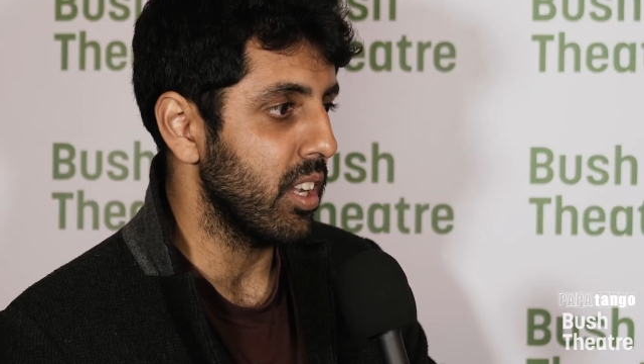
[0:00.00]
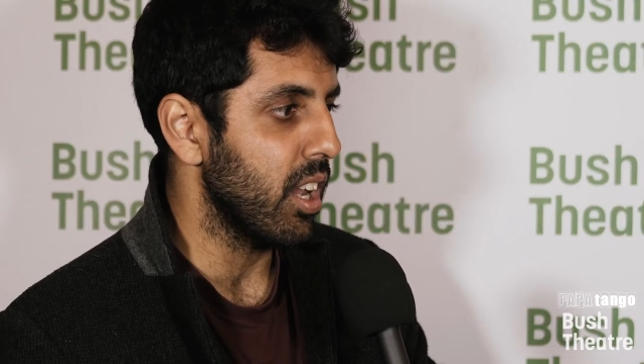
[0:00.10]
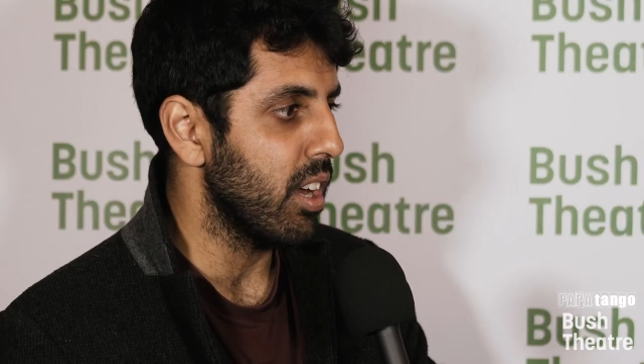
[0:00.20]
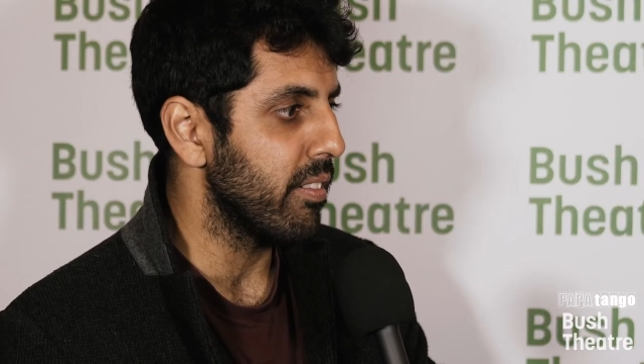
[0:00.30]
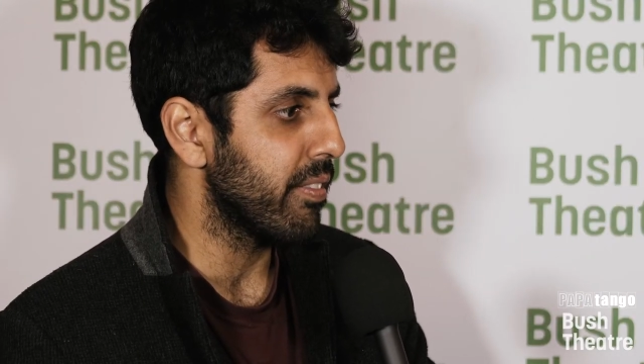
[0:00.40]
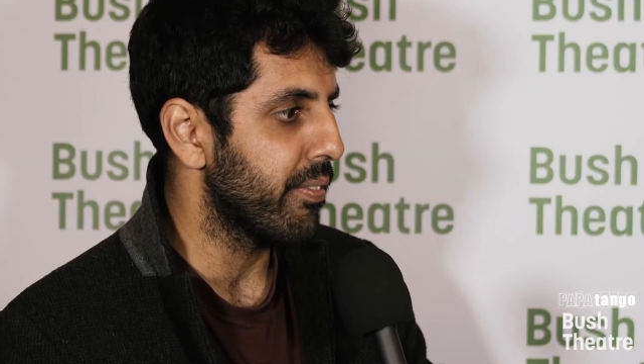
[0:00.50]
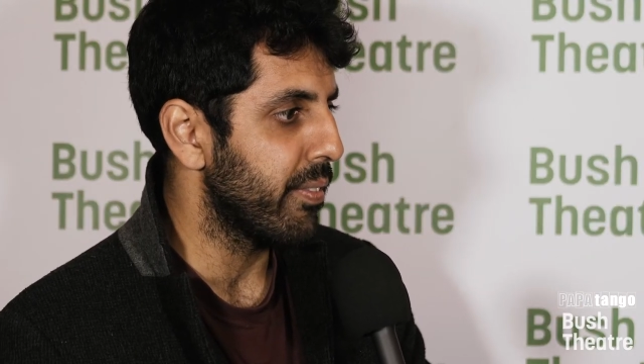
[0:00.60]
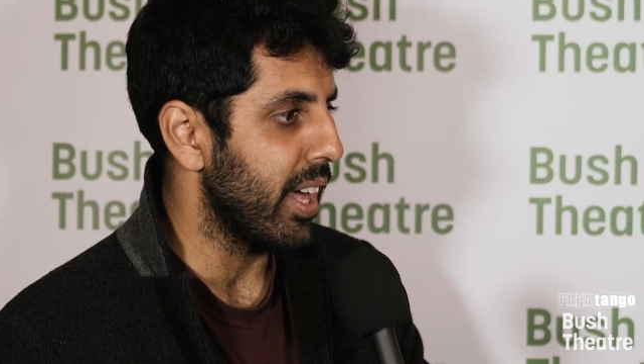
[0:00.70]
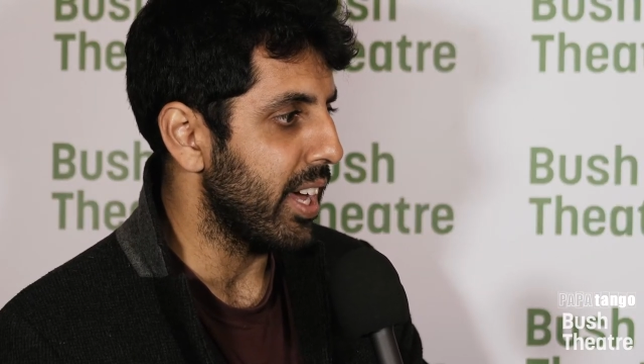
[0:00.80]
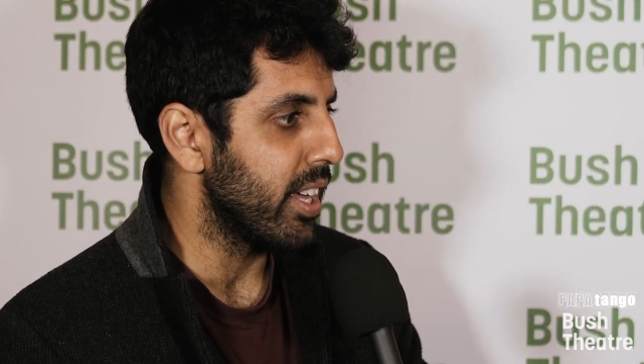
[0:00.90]
I love
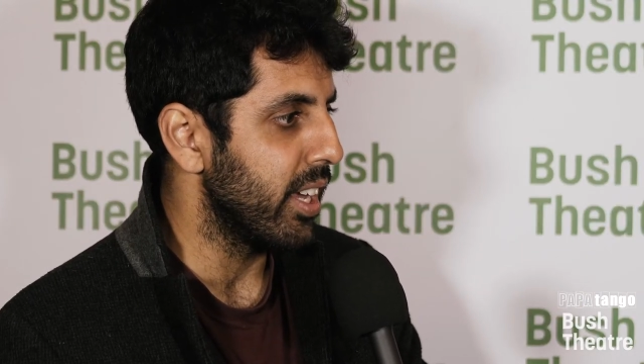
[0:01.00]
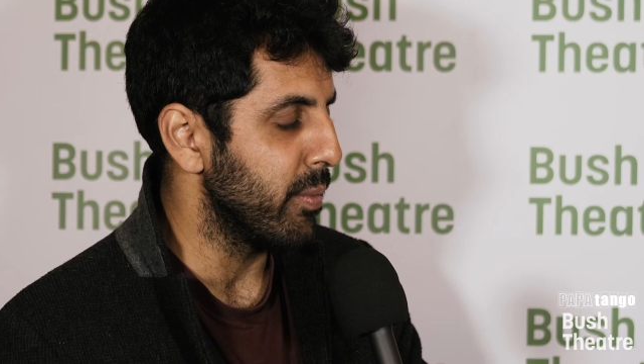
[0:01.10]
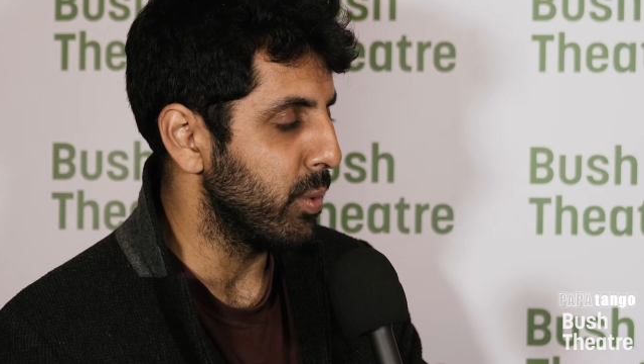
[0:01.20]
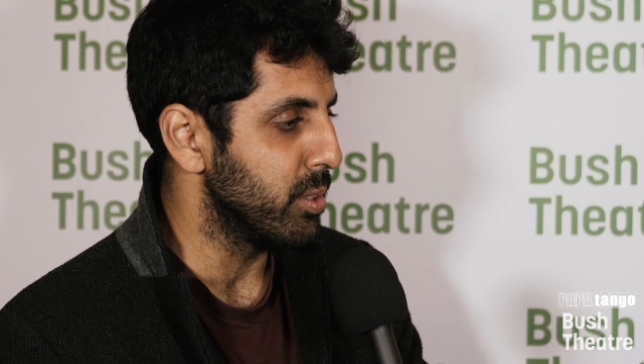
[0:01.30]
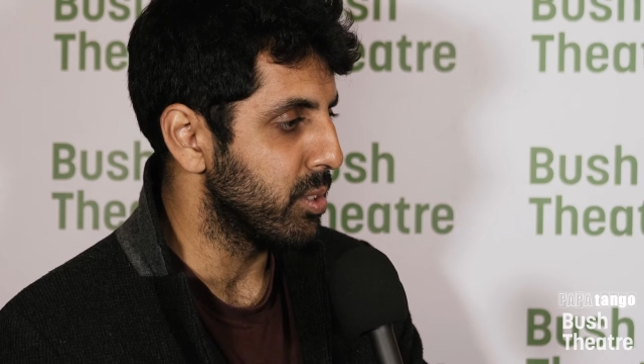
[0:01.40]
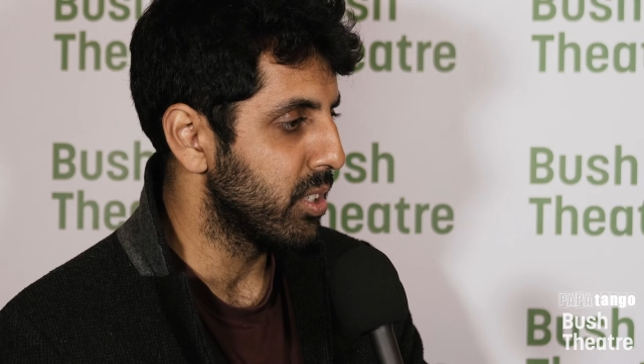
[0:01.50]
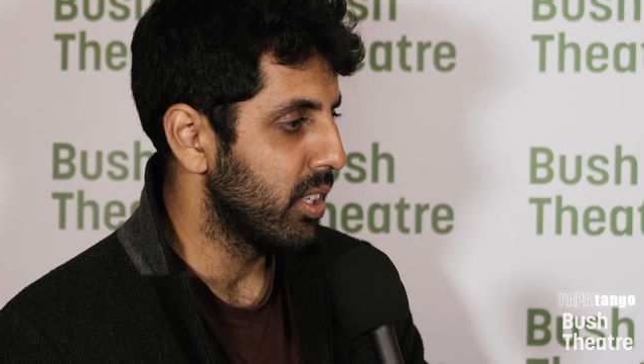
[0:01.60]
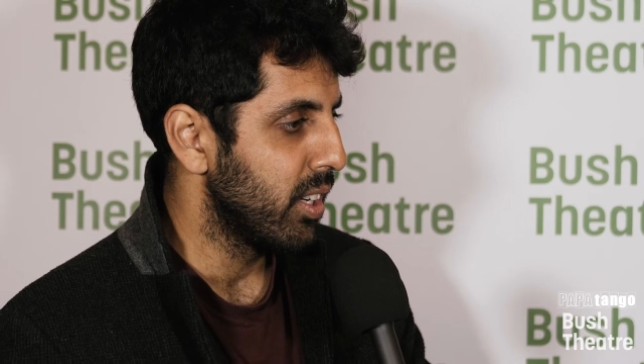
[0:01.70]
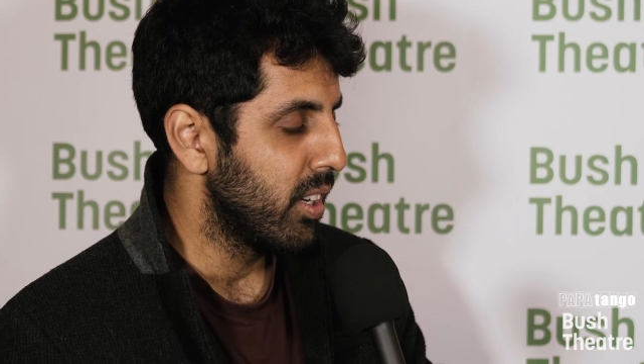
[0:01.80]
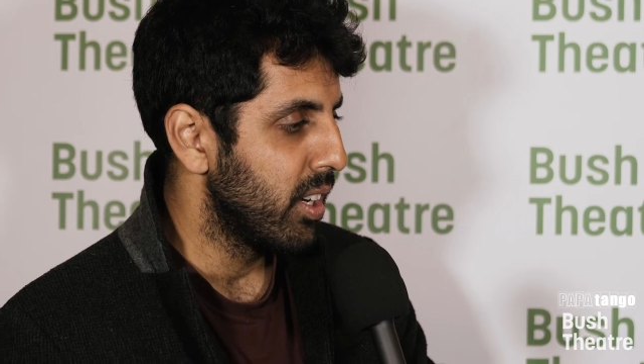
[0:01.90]
that it was
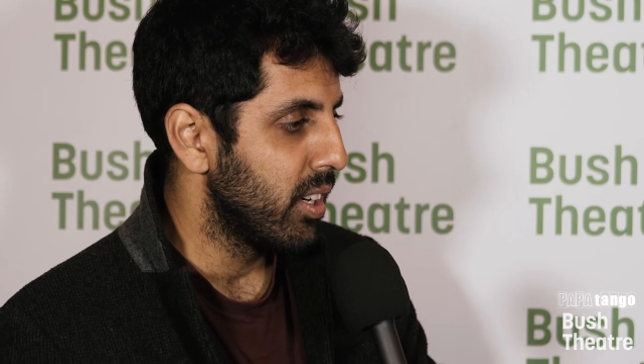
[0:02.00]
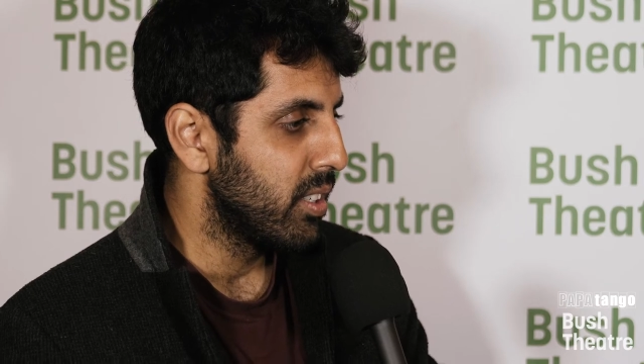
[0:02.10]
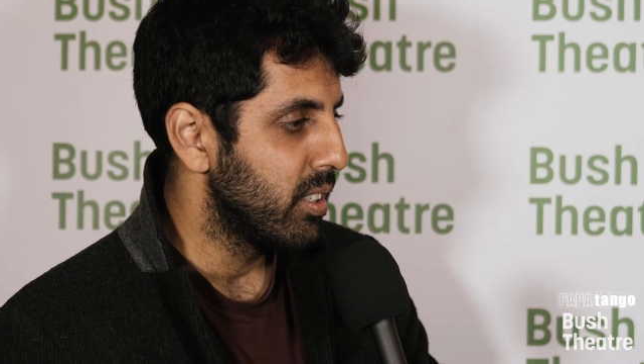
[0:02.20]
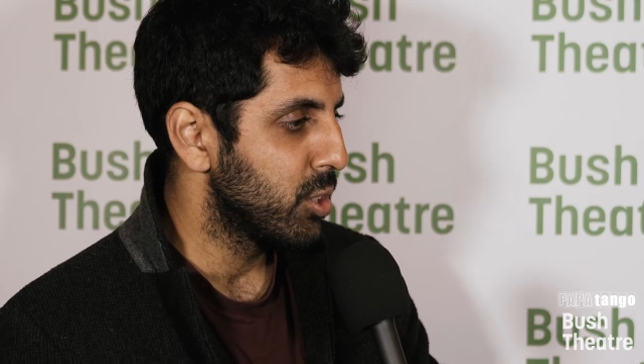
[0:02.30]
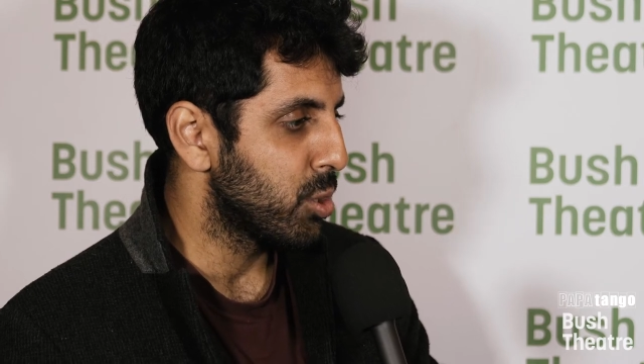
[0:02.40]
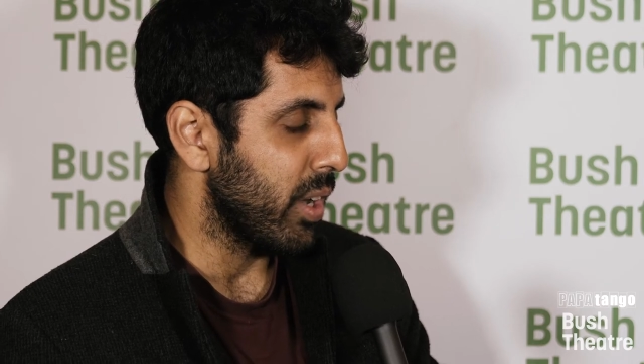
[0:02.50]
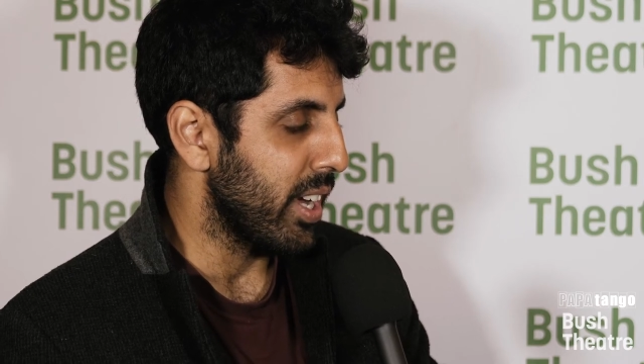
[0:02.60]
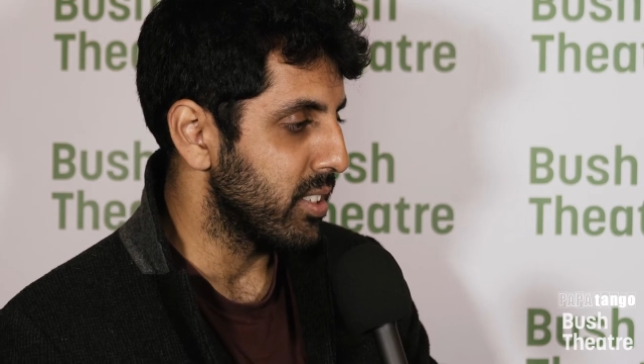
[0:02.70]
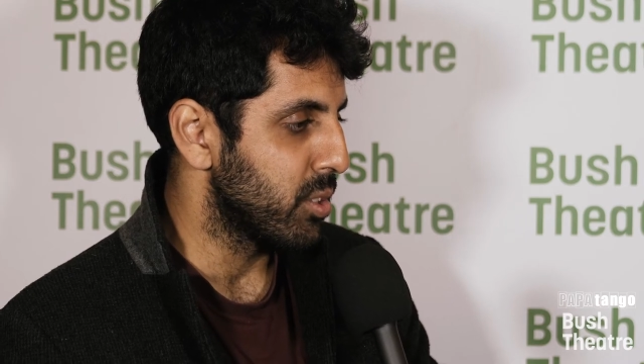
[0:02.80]
trying